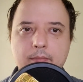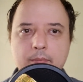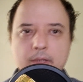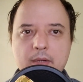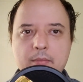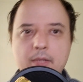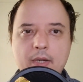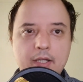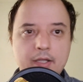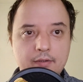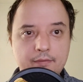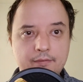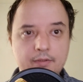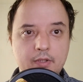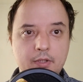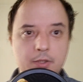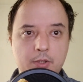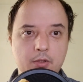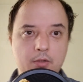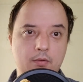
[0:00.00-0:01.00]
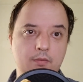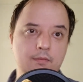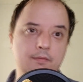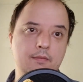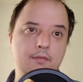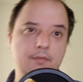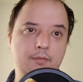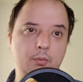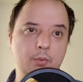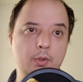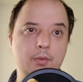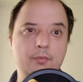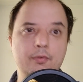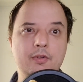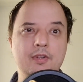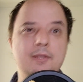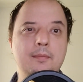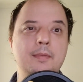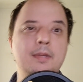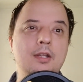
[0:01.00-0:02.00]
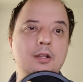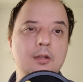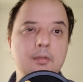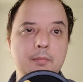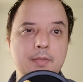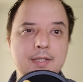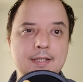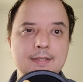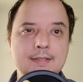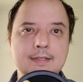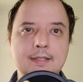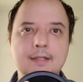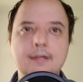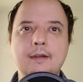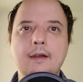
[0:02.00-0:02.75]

by my definition of what fundamental means.